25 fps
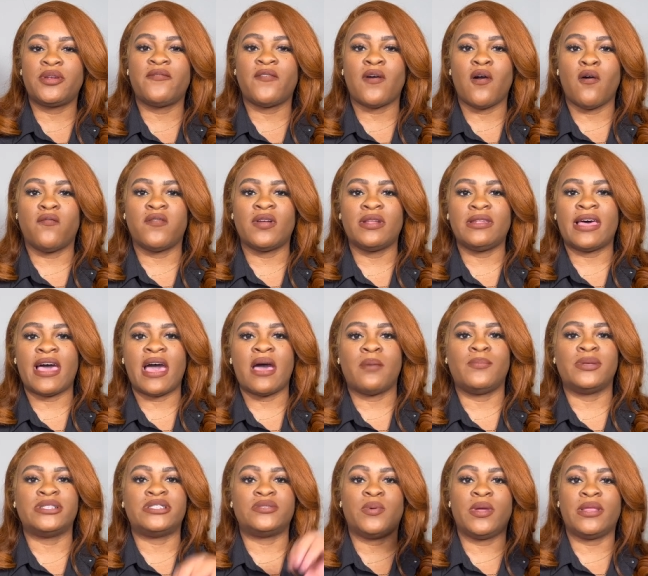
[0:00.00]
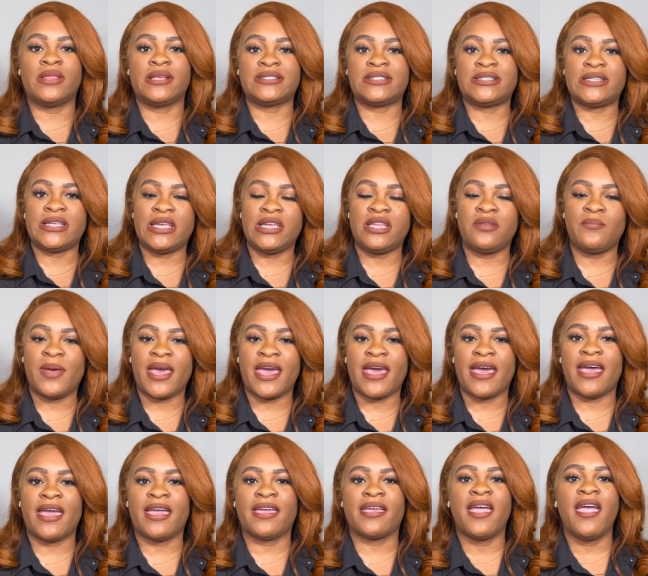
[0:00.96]
of overlap between the teen
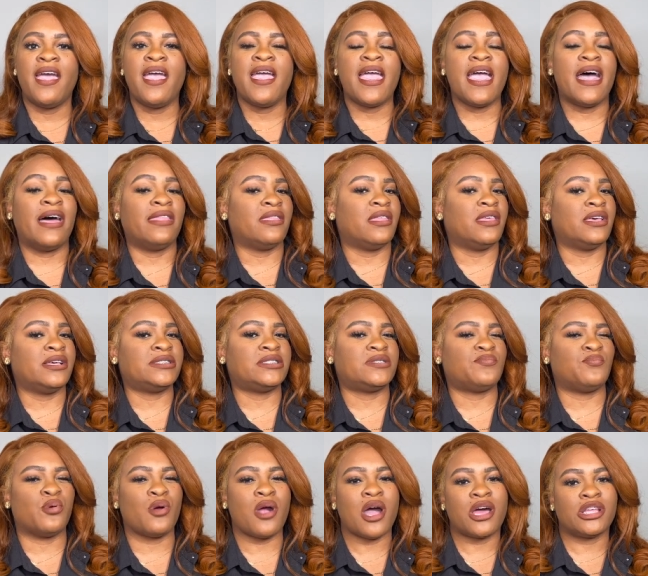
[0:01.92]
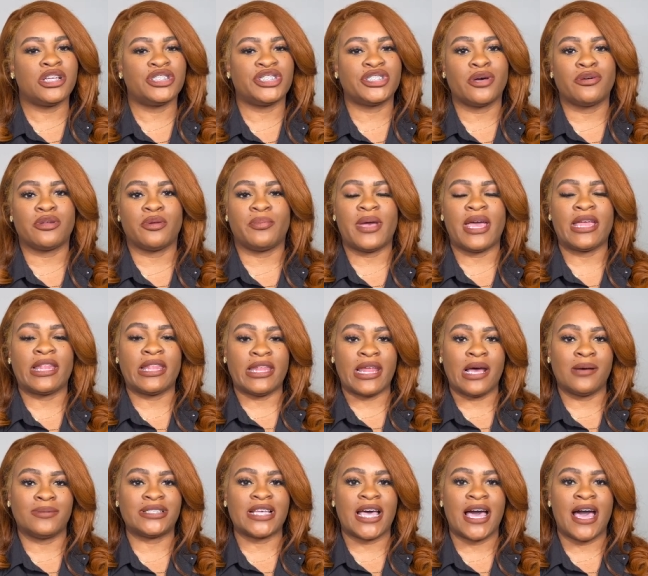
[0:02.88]
bag and this Prada shoulder bag that
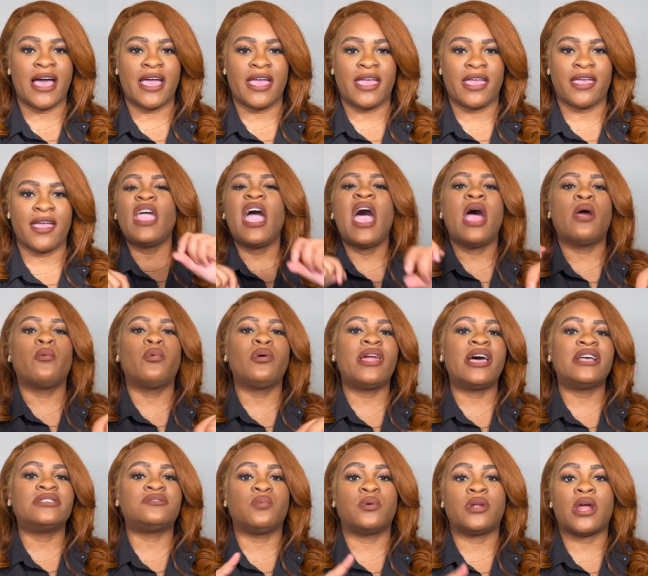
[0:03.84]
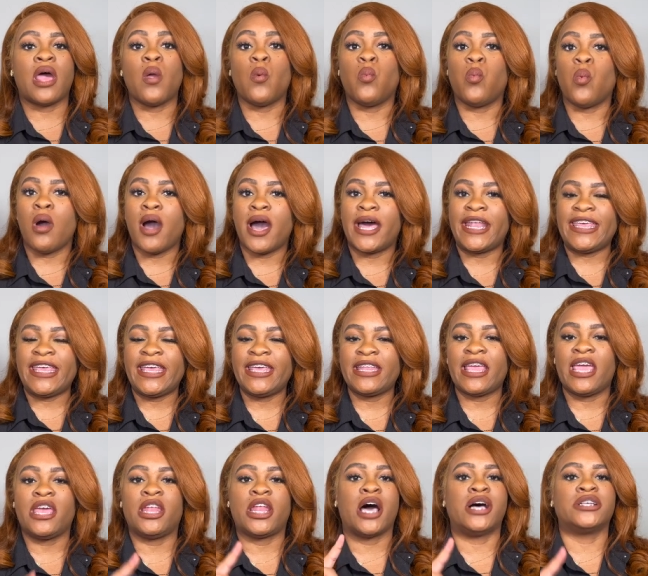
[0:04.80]
I was eyeing. I realized what I wanted
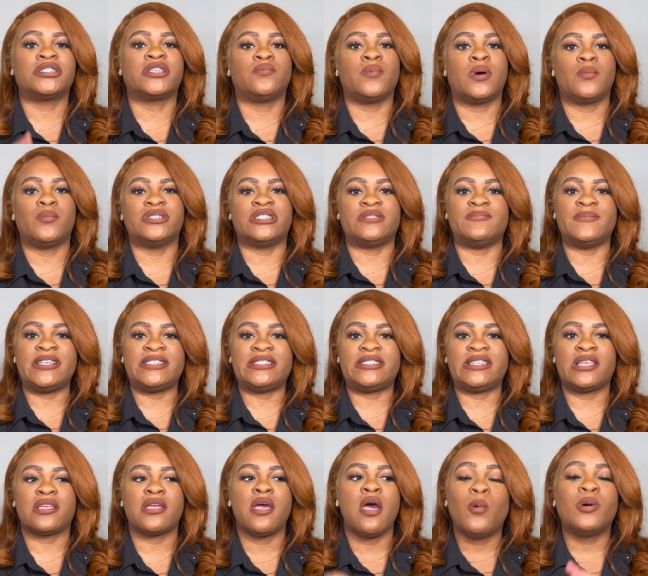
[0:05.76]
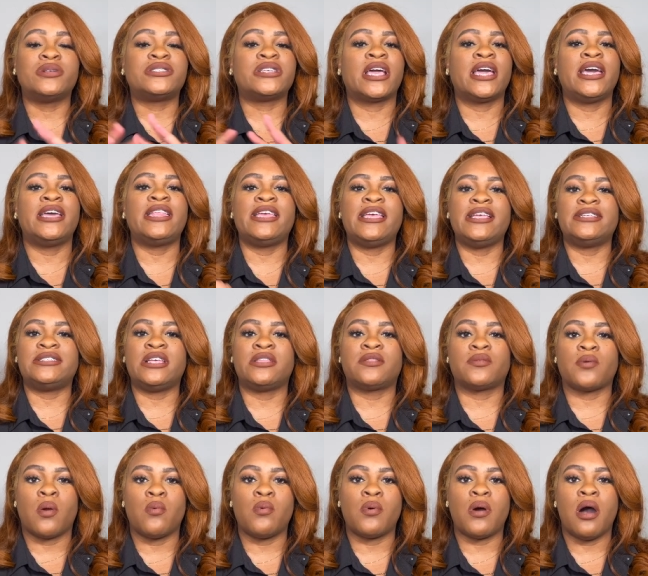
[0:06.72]
and also what was missing was a good, easy
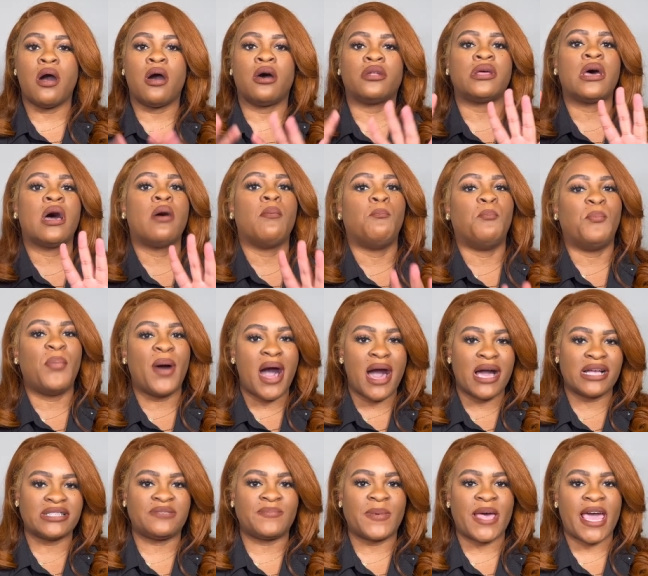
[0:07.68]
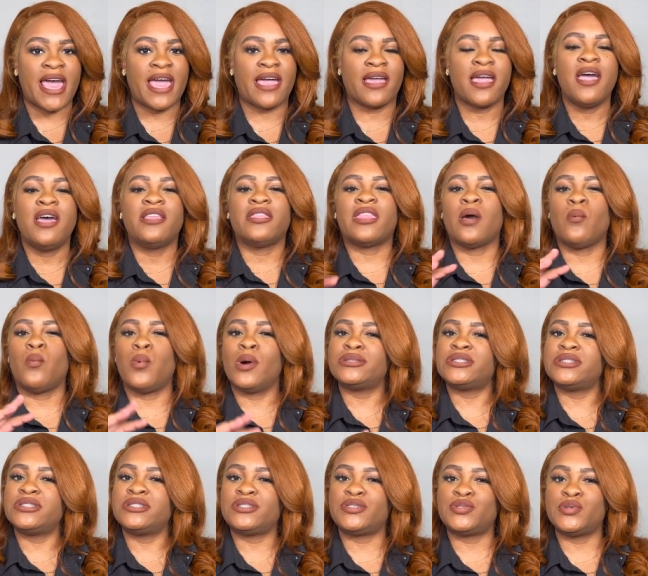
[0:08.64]
throw on box bag that
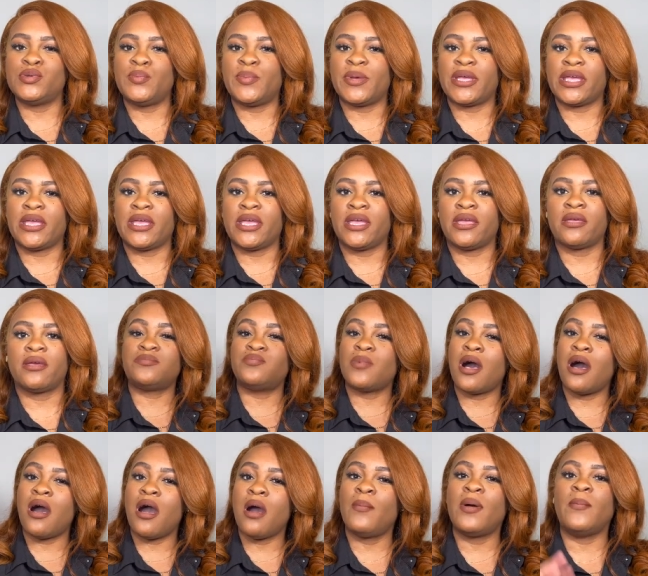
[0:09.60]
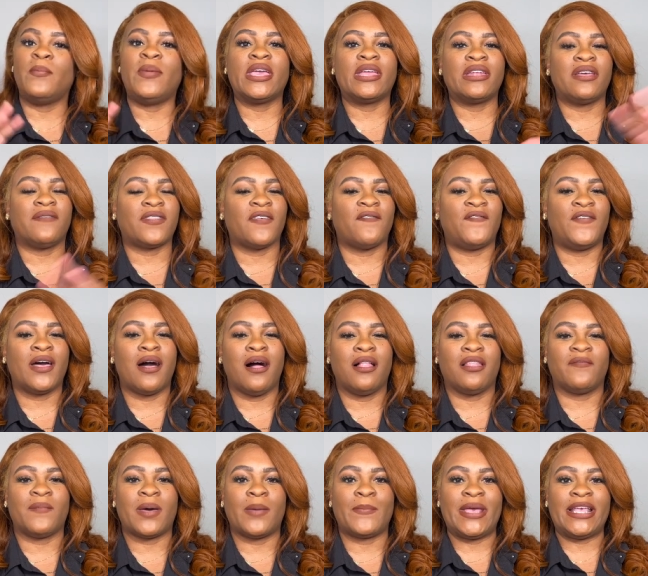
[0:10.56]
wasn't too big, small, but big enough to fit all
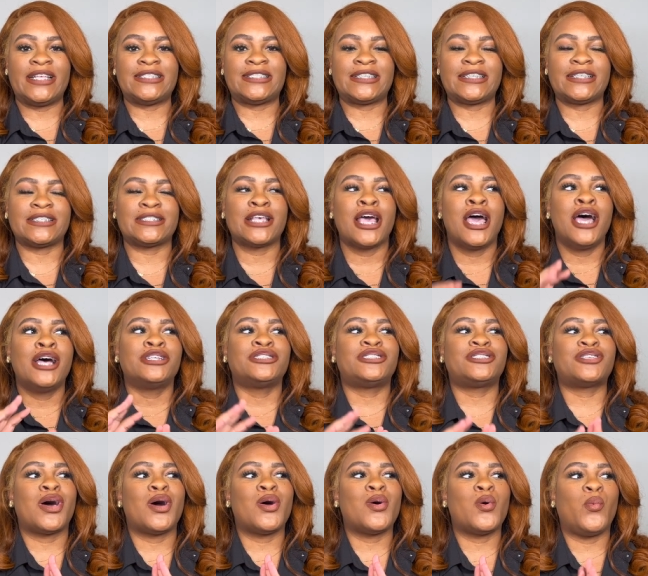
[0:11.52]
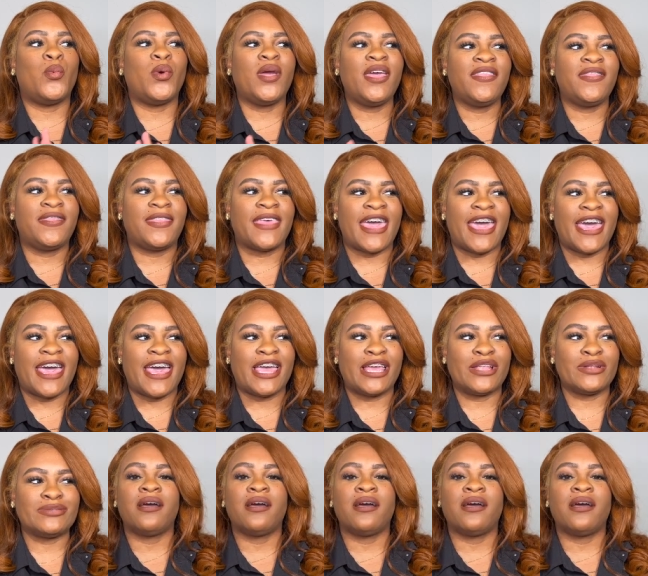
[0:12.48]
of my basics. So with that,